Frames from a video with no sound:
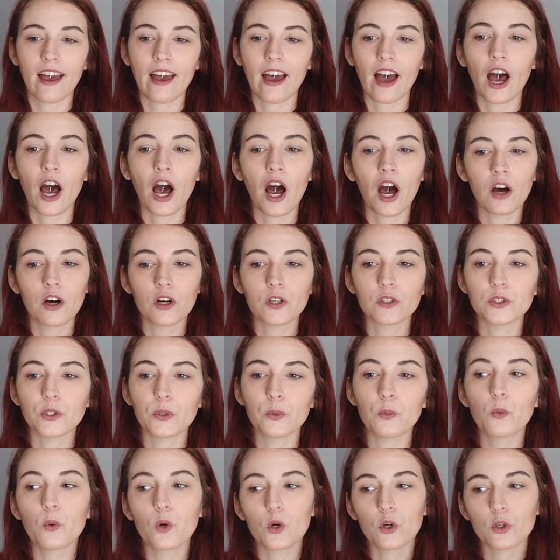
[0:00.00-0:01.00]
how
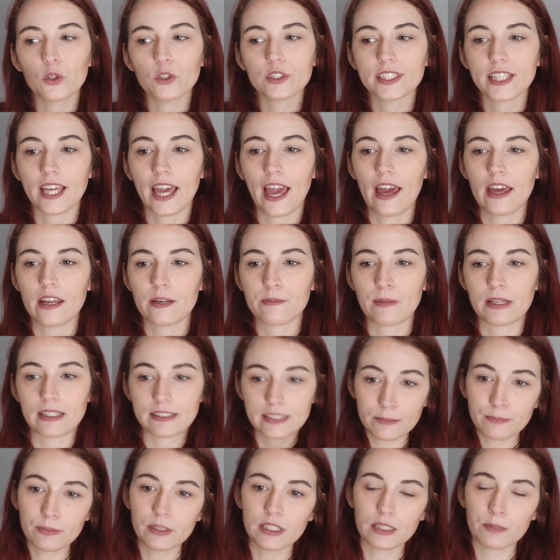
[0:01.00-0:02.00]
the world can
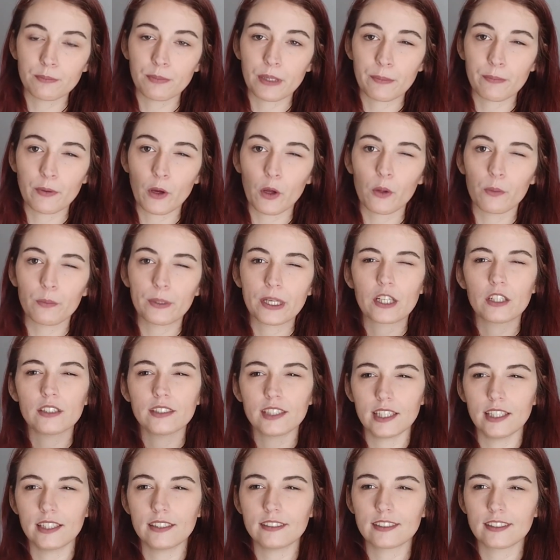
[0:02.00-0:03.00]
manipulate people,
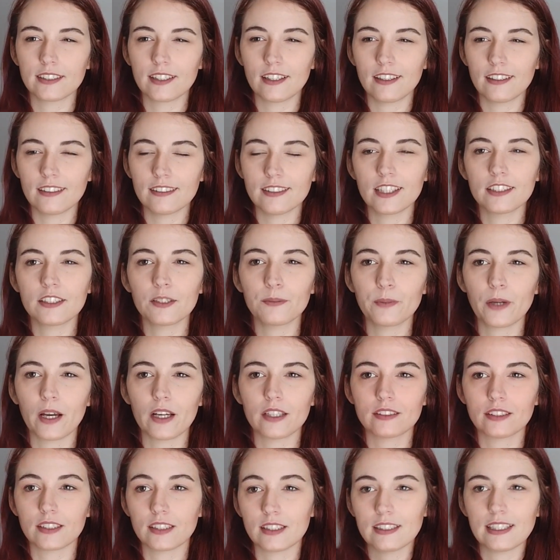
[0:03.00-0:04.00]
because it's a lot
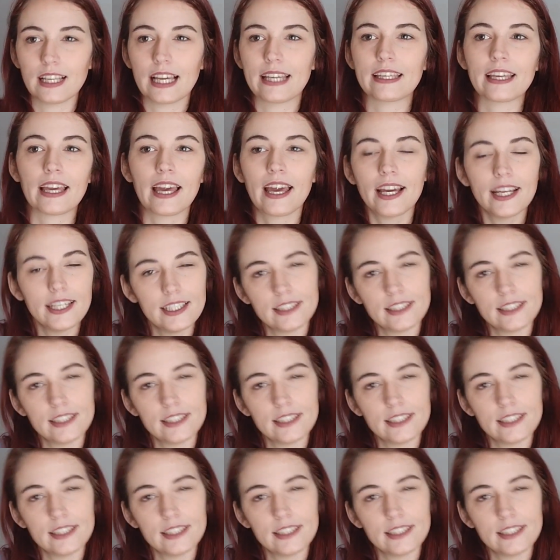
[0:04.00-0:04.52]
about like,